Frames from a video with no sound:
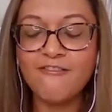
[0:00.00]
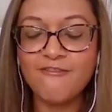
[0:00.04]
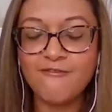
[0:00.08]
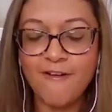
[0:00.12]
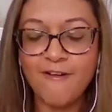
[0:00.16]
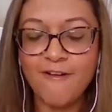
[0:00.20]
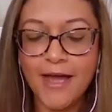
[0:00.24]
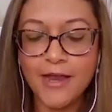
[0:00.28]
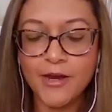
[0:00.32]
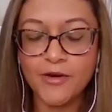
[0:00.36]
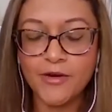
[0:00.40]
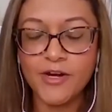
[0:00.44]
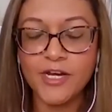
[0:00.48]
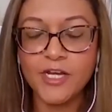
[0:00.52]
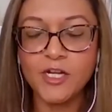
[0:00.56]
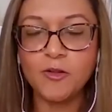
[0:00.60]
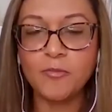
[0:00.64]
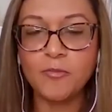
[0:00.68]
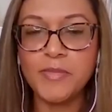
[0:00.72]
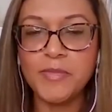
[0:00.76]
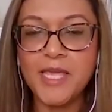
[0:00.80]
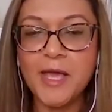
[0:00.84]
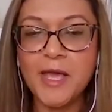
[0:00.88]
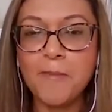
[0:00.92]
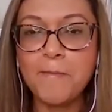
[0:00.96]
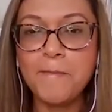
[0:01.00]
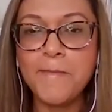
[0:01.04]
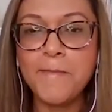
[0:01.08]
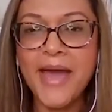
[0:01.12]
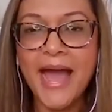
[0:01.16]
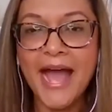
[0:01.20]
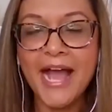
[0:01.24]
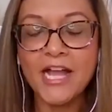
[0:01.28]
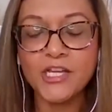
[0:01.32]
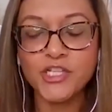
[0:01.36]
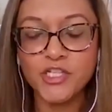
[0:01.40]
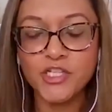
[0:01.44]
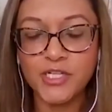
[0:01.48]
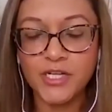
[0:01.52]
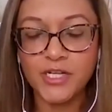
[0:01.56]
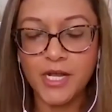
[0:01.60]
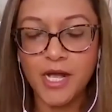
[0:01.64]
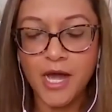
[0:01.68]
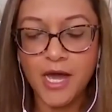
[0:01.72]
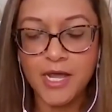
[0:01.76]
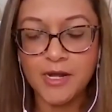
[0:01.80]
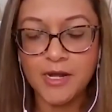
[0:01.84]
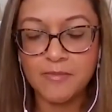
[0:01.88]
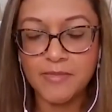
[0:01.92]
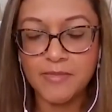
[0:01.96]
fire. It'll be a passion
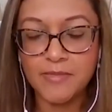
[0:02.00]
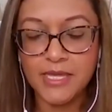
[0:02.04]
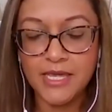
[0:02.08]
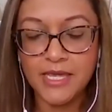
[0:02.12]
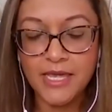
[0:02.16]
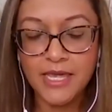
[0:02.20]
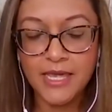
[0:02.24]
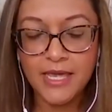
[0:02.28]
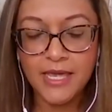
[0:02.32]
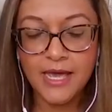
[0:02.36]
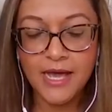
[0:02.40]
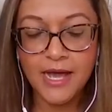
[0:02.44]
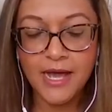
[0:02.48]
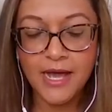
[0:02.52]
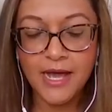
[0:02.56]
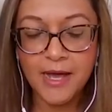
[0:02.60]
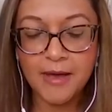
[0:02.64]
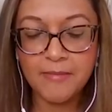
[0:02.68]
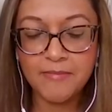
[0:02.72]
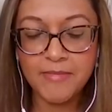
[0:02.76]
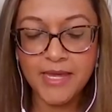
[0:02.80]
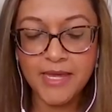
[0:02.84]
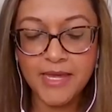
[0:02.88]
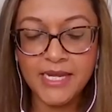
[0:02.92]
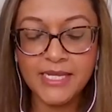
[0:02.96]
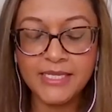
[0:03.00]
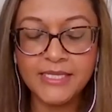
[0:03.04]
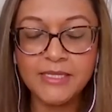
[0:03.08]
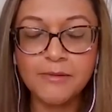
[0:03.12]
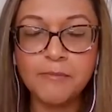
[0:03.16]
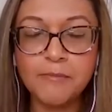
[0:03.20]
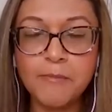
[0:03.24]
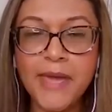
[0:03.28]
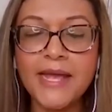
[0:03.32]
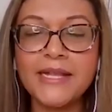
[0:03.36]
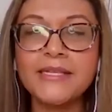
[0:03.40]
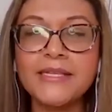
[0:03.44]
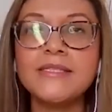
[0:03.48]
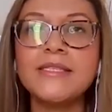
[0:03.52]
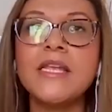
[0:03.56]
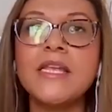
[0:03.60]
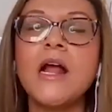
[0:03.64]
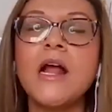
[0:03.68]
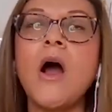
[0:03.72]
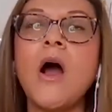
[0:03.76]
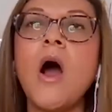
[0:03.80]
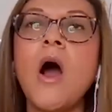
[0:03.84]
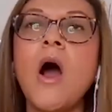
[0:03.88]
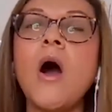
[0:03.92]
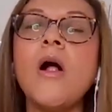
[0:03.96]
economy. And it depends
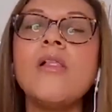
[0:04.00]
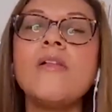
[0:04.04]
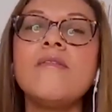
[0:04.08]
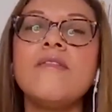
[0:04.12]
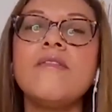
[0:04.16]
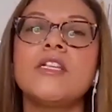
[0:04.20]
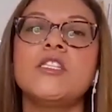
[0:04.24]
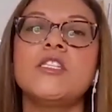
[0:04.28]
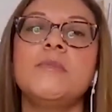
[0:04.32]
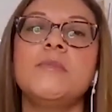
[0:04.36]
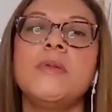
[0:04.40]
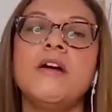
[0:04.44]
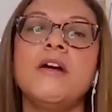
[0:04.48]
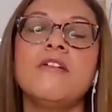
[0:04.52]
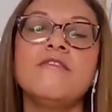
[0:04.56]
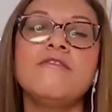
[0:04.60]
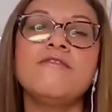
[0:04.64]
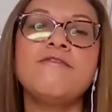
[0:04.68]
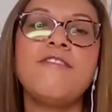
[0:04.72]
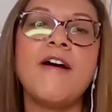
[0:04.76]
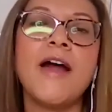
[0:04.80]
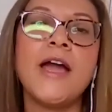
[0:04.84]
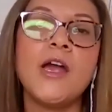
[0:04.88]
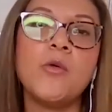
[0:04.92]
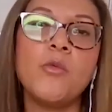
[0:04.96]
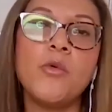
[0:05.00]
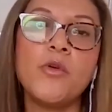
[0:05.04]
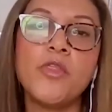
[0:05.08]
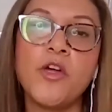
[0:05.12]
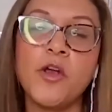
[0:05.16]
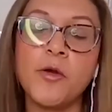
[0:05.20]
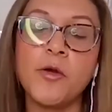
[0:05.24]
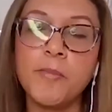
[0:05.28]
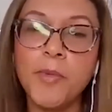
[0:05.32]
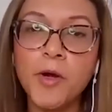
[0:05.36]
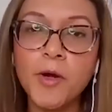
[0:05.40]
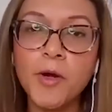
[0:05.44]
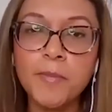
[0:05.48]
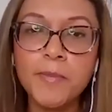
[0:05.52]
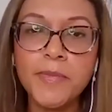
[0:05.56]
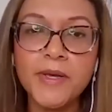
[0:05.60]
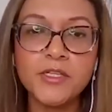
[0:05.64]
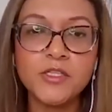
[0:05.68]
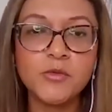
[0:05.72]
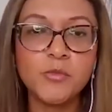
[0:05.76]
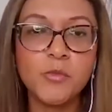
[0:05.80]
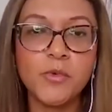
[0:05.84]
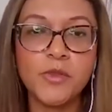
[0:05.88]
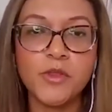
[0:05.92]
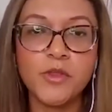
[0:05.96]
that all of us be on fire with our
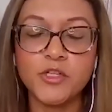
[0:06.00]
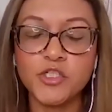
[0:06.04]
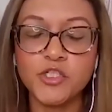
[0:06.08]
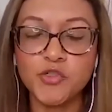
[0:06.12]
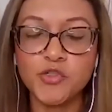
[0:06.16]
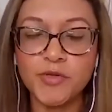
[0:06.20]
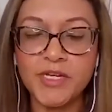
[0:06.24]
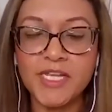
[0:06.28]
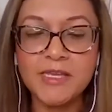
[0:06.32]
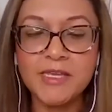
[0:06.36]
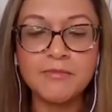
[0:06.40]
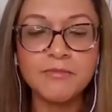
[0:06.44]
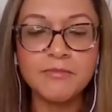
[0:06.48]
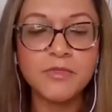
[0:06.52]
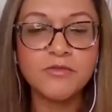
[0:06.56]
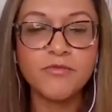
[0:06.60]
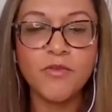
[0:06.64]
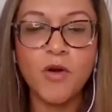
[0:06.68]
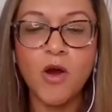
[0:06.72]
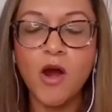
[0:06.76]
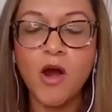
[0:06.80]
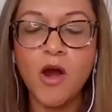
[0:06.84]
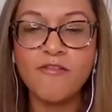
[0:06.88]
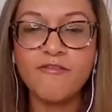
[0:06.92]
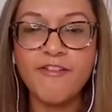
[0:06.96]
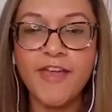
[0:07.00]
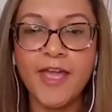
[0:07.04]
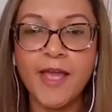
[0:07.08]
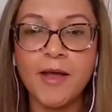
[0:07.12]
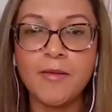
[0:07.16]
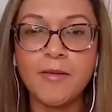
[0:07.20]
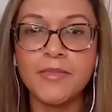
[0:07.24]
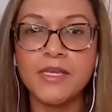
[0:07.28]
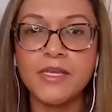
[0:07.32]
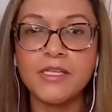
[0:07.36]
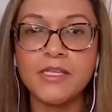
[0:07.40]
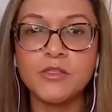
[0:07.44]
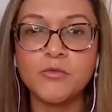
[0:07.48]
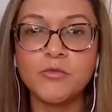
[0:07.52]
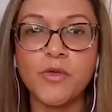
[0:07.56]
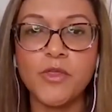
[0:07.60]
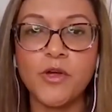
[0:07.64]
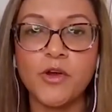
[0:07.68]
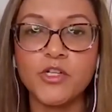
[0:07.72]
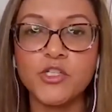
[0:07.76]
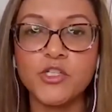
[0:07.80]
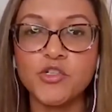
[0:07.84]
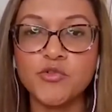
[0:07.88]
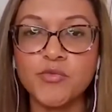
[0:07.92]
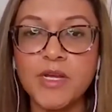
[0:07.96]
purpose, with our dreams for our families, with
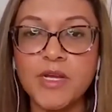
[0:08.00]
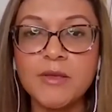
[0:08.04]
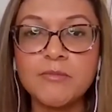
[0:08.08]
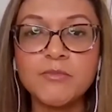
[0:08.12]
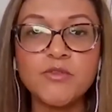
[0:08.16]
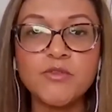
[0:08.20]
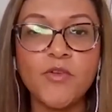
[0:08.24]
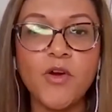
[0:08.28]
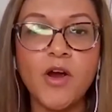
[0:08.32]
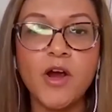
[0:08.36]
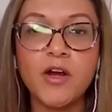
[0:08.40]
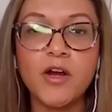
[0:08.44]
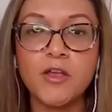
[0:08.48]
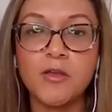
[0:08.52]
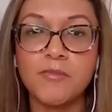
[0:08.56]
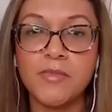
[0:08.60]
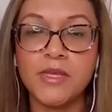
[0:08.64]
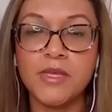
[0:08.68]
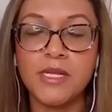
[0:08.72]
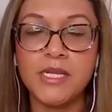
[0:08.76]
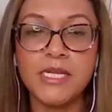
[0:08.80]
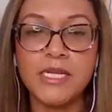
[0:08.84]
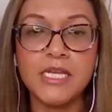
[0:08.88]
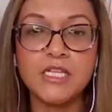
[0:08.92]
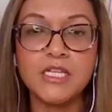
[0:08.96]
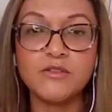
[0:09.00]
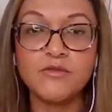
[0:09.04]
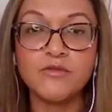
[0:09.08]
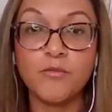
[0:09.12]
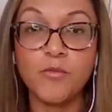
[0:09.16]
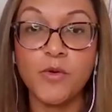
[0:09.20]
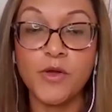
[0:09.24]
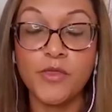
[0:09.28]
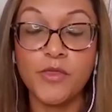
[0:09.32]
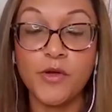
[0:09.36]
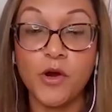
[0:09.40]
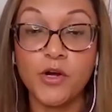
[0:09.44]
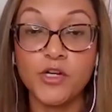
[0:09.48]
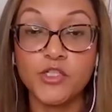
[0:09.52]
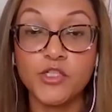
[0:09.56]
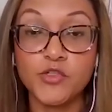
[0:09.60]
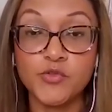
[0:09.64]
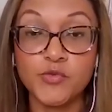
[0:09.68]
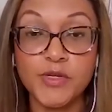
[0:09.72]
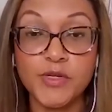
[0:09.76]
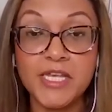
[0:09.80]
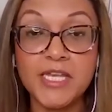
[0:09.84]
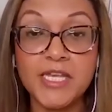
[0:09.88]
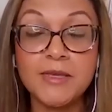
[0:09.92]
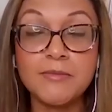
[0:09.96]
our dreams for our communities, with our
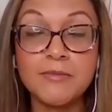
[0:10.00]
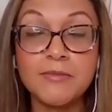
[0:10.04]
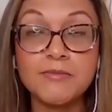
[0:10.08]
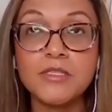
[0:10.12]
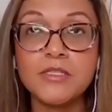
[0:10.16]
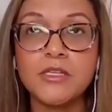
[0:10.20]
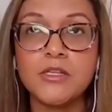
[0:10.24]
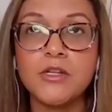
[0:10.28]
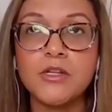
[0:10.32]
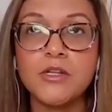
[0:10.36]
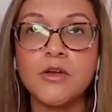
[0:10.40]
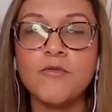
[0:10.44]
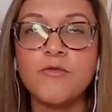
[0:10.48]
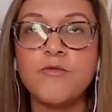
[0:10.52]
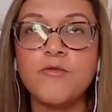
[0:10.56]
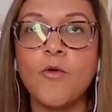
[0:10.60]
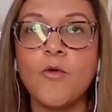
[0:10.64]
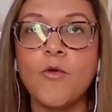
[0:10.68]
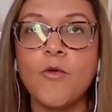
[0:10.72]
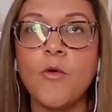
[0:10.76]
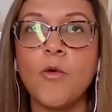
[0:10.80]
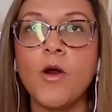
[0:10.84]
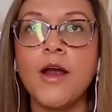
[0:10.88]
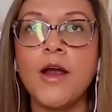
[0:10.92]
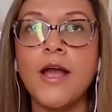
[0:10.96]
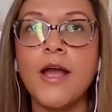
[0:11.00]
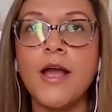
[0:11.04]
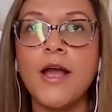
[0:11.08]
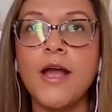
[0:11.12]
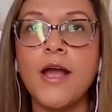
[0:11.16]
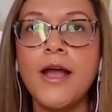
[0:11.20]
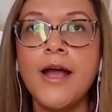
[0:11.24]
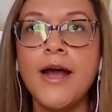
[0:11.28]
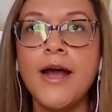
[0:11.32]
dreams, for